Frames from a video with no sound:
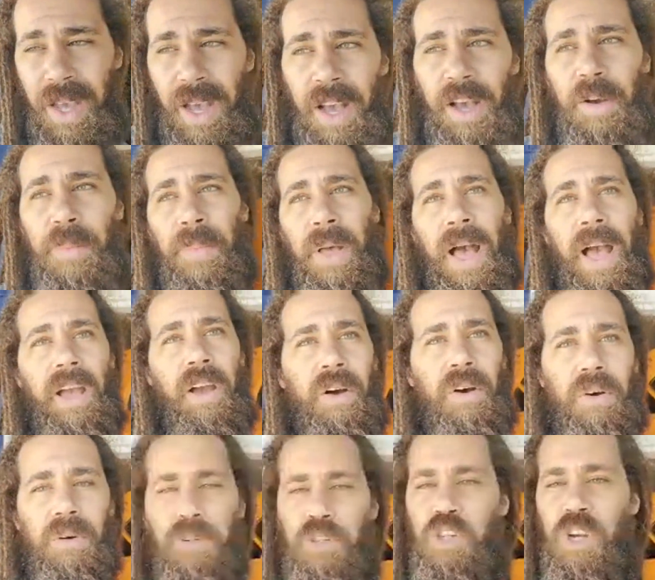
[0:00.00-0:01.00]
I
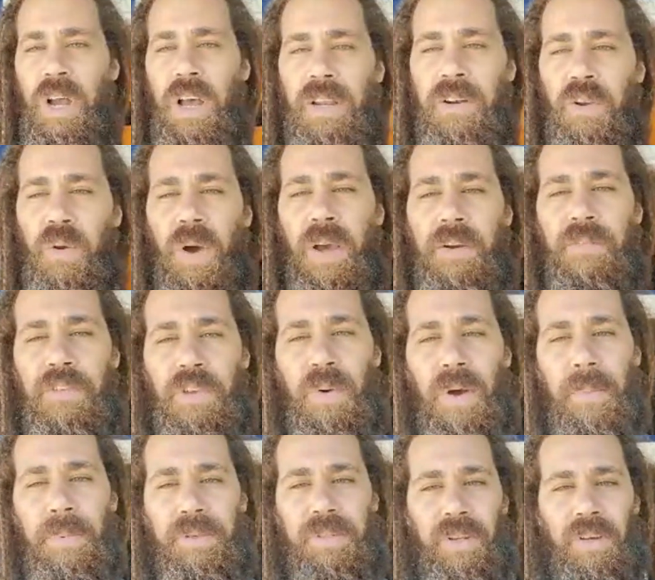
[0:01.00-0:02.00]
owe John quite a
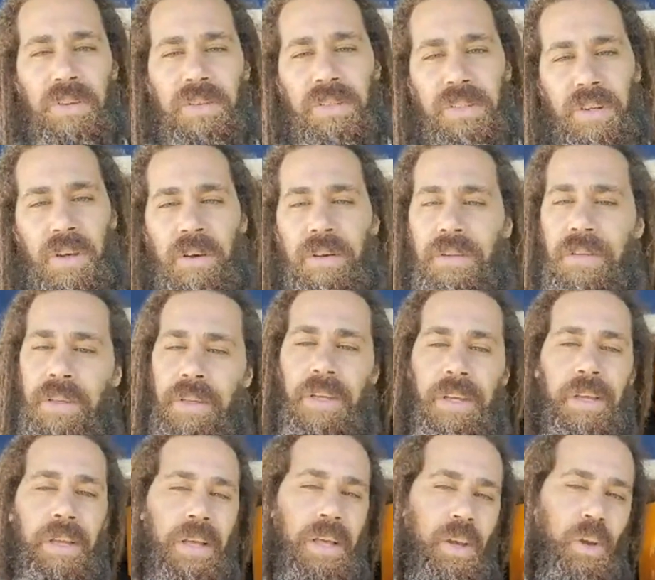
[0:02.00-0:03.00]
few episodes, so
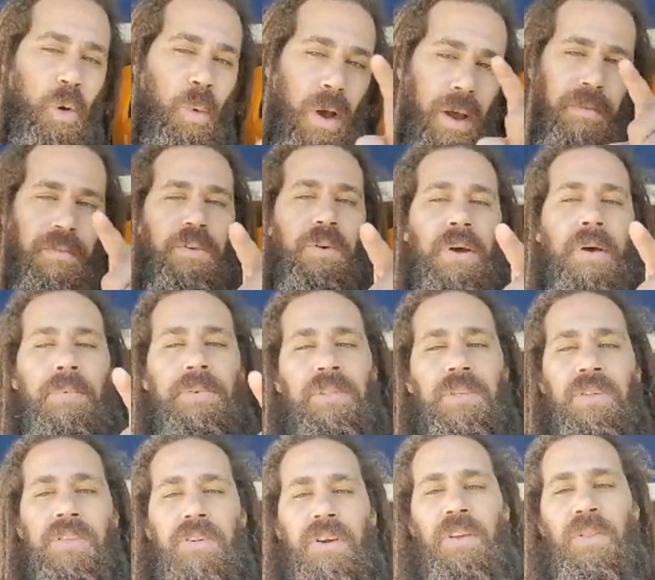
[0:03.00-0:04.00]
quite a few
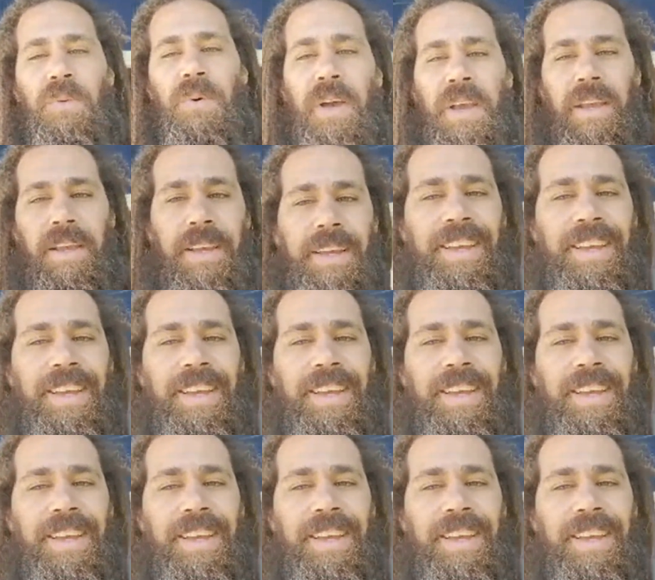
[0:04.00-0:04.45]
episodes are on the way.